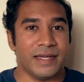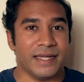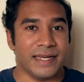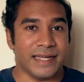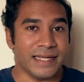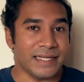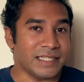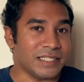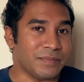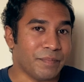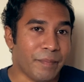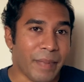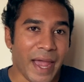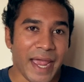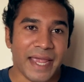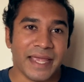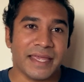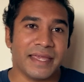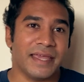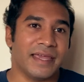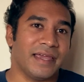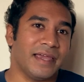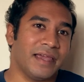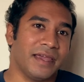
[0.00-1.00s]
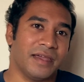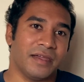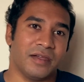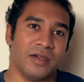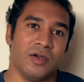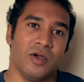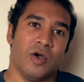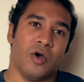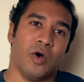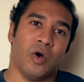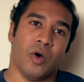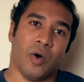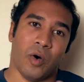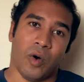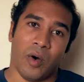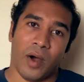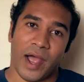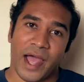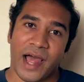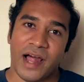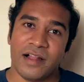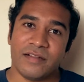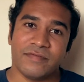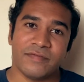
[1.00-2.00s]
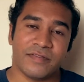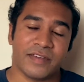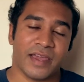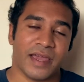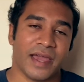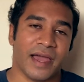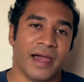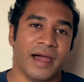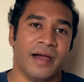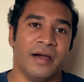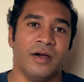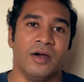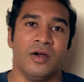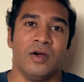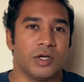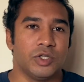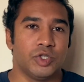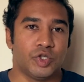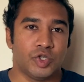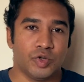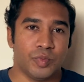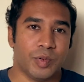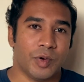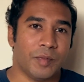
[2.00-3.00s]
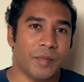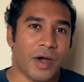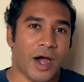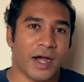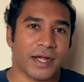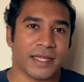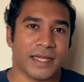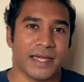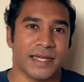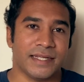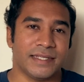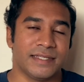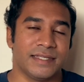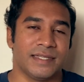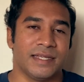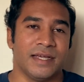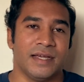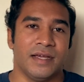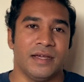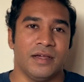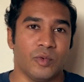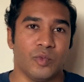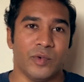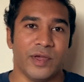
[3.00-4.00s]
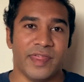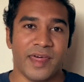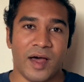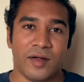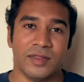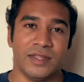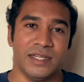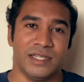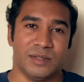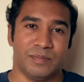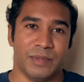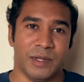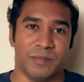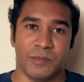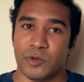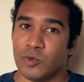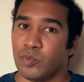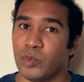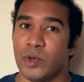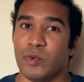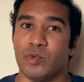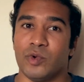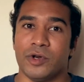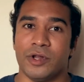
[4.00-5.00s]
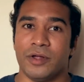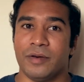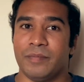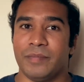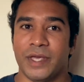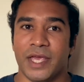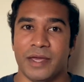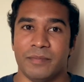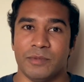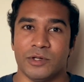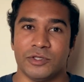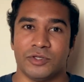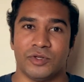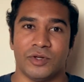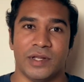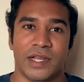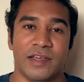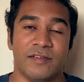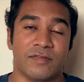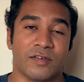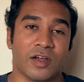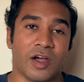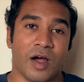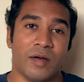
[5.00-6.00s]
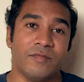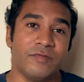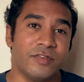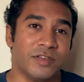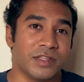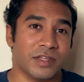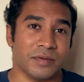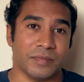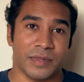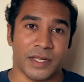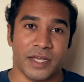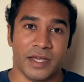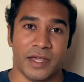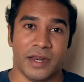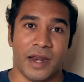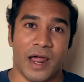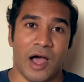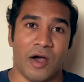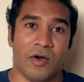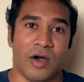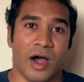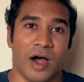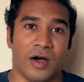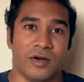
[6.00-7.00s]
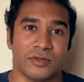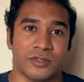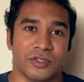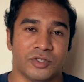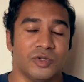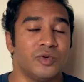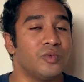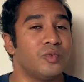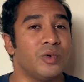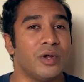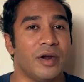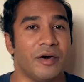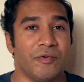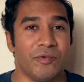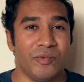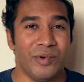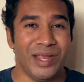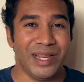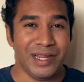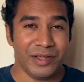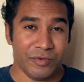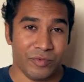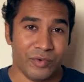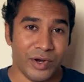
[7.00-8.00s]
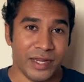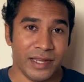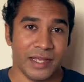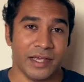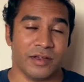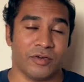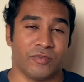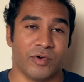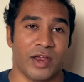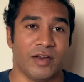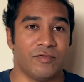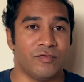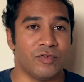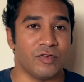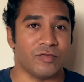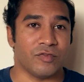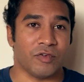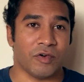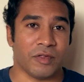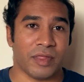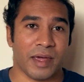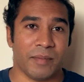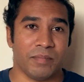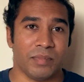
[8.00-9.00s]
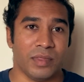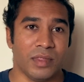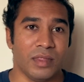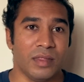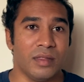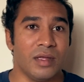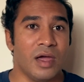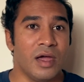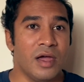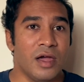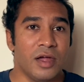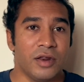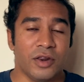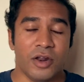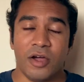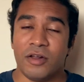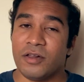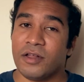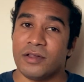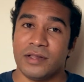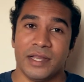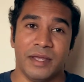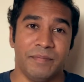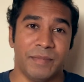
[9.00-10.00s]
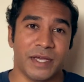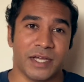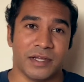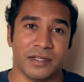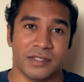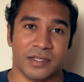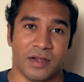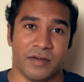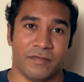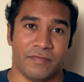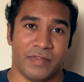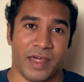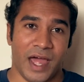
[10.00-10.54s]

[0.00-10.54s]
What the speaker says: it is banking or healthcare, supermarkets, without these people, we wouldn't be able to live comfortably in our house. So we are really, really grateful for them, not only because of